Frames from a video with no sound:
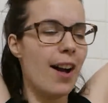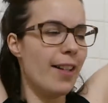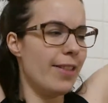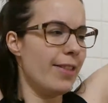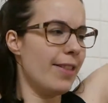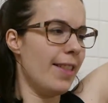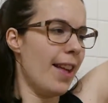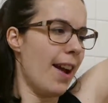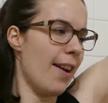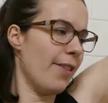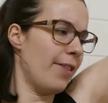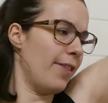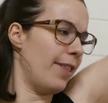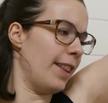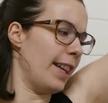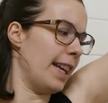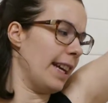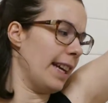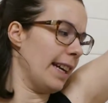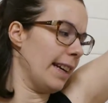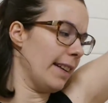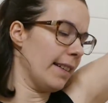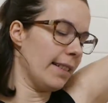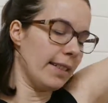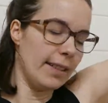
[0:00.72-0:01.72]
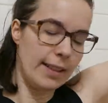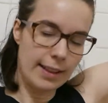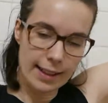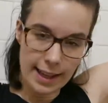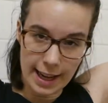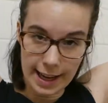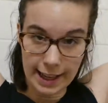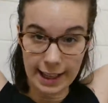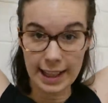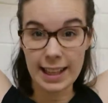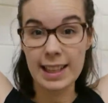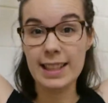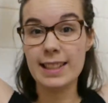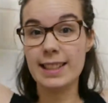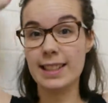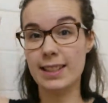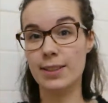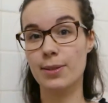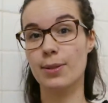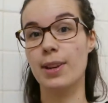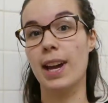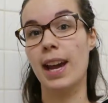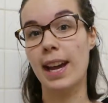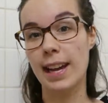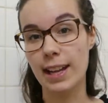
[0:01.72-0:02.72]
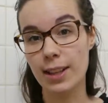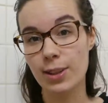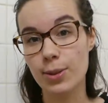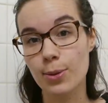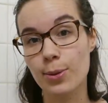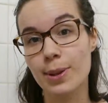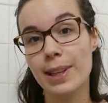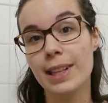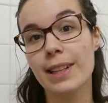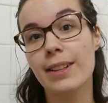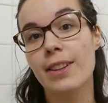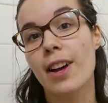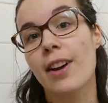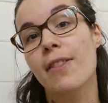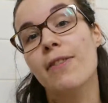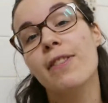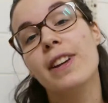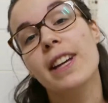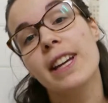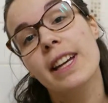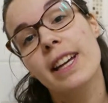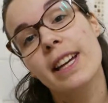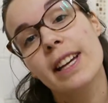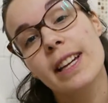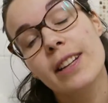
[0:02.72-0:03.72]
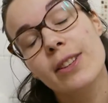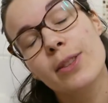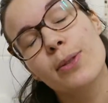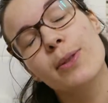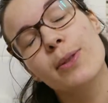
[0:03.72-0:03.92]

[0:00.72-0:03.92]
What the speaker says: nothing. Like, is it okay doing nothing,